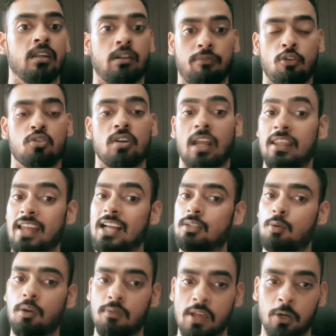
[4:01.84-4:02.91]
in the future, and that's
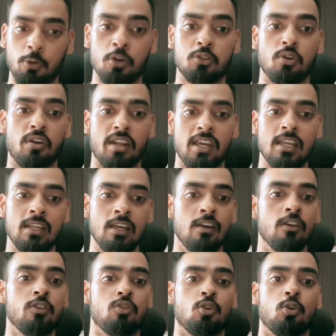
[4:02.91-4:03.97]
what we are going to need
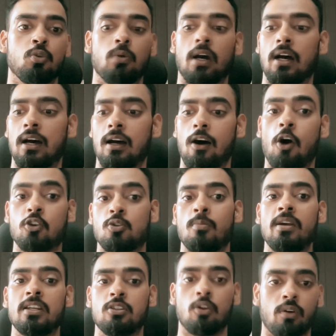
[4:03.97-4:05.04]
to
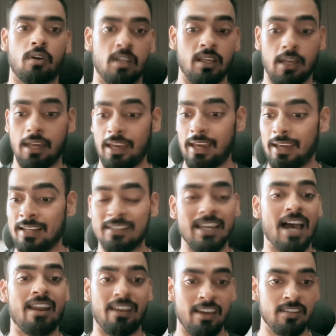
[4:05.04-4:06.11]
automate your
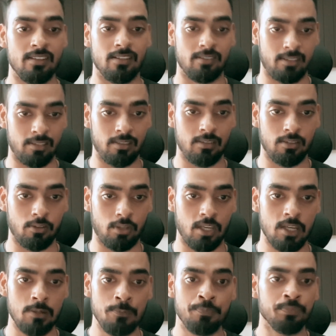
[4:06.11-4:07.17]
entire agency.
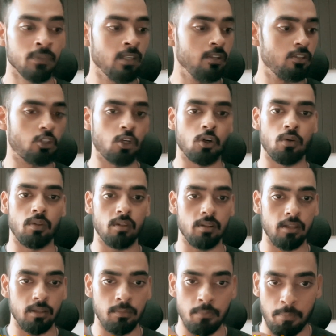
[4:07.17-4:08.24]
Okay, so
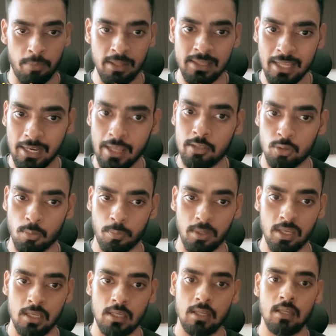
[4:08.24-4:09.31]
build that
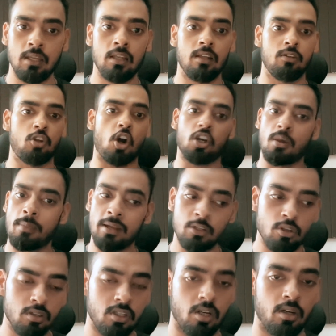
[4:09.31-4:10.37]
SOP, document
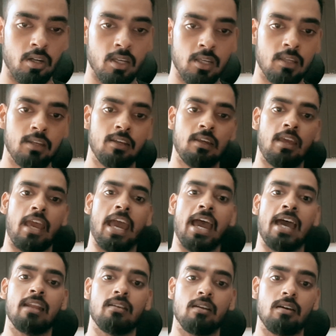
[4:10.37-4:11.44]
your journey,
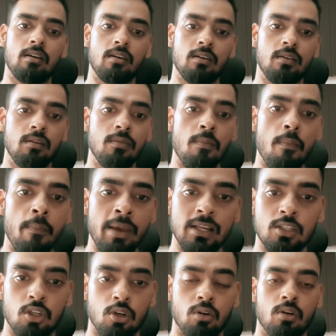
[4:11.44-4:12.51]
and make
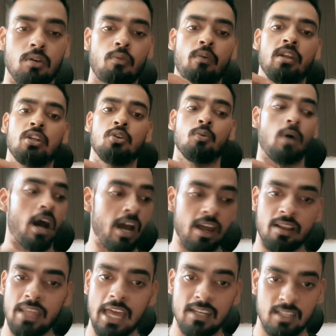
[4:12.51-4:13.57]
sure when you hire that